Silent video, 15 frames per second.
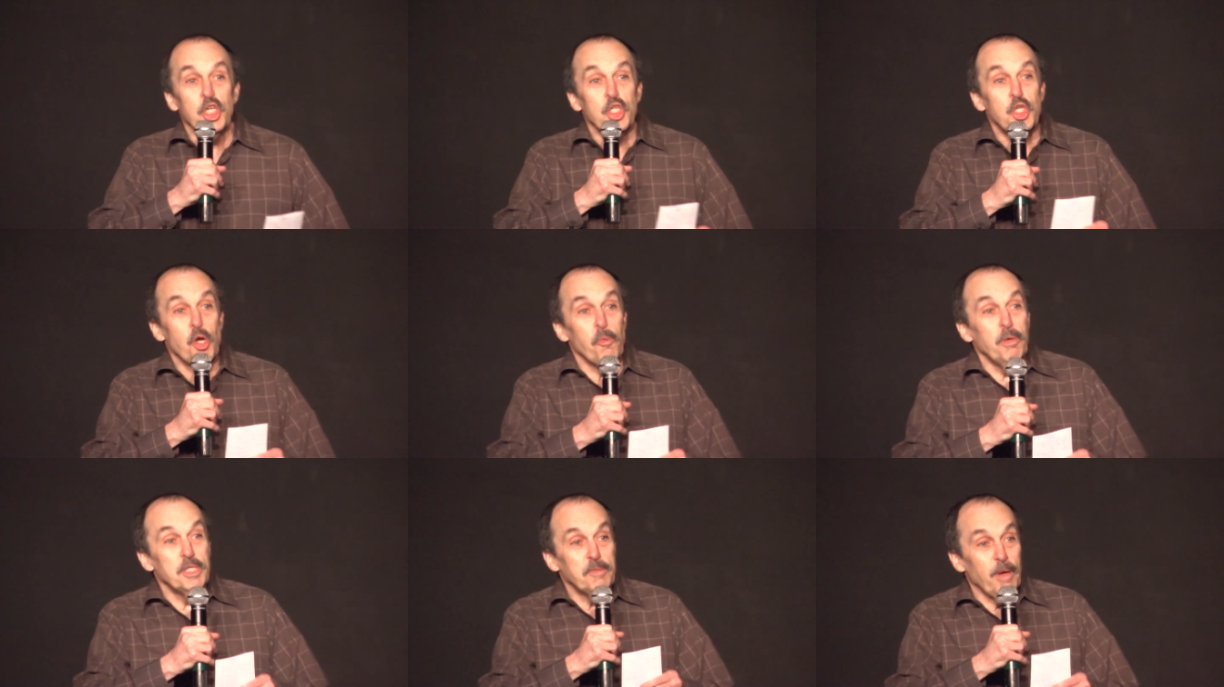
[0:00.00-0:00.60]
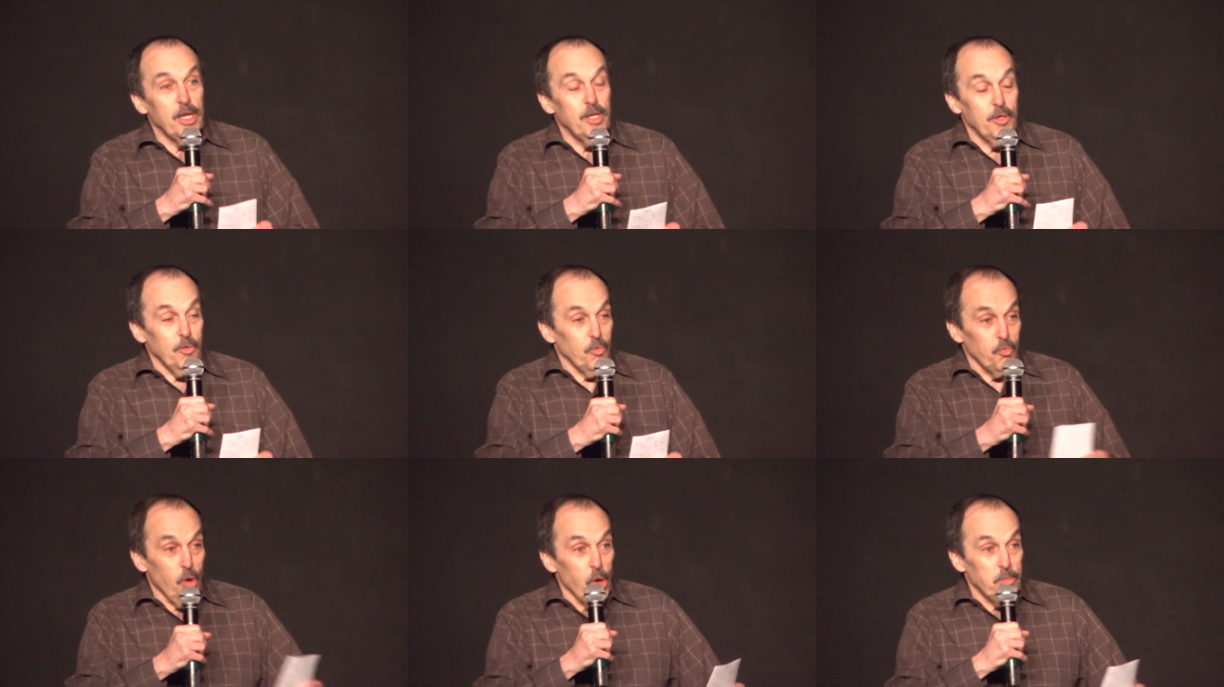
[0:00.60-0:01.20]
She opens my
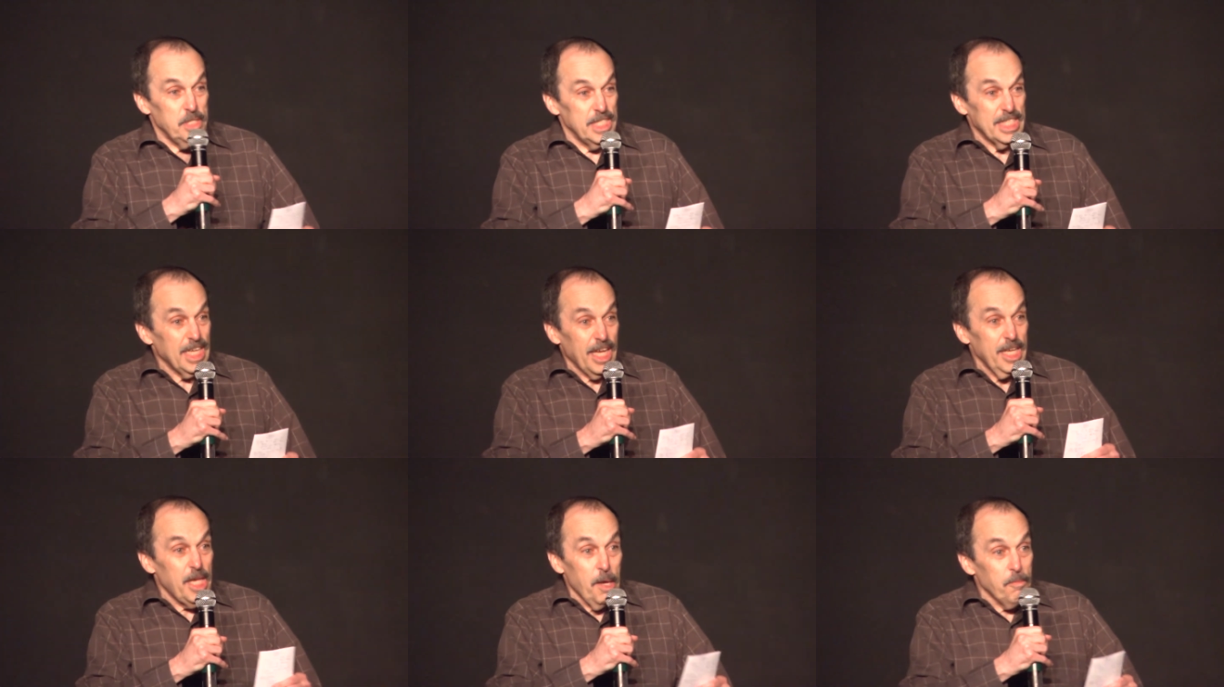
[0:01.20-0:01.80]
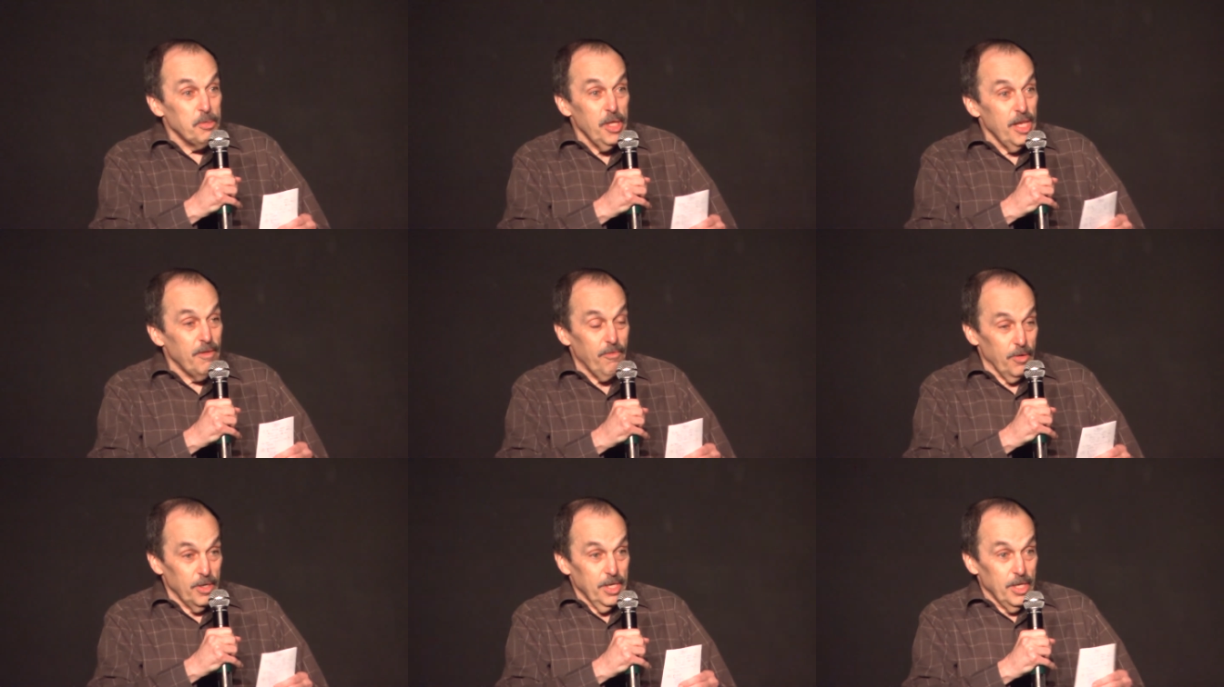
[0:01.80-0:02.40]
robe. She says, I can't
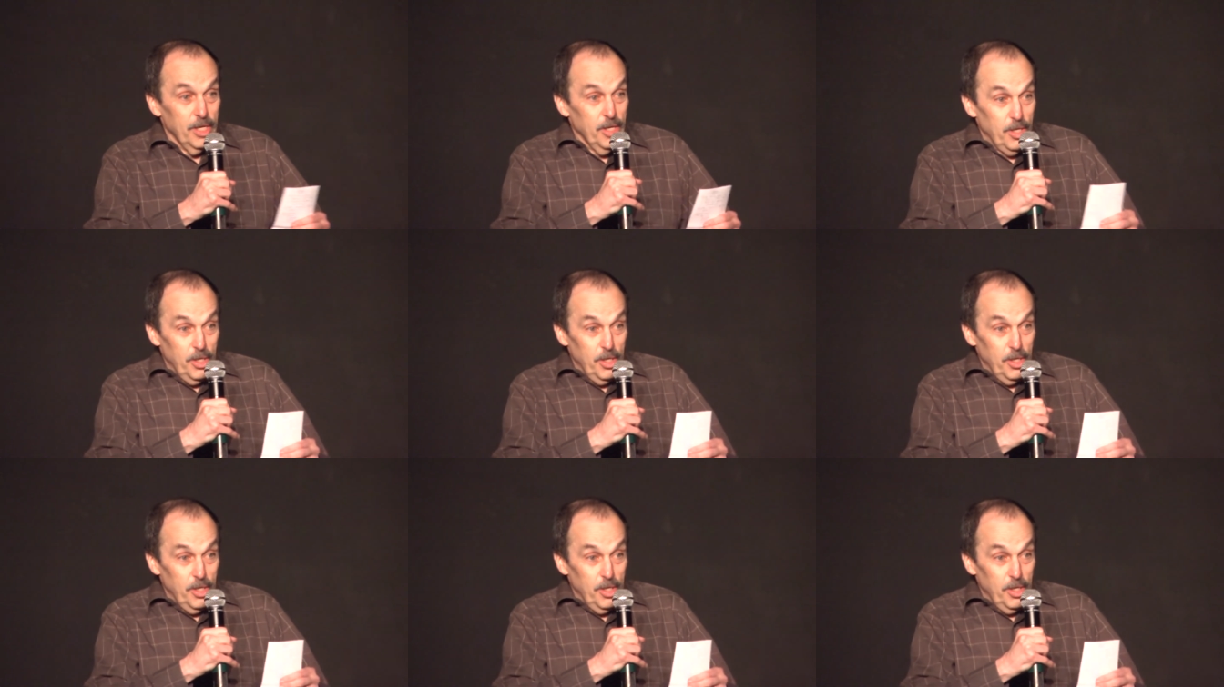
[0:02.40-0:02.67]
believe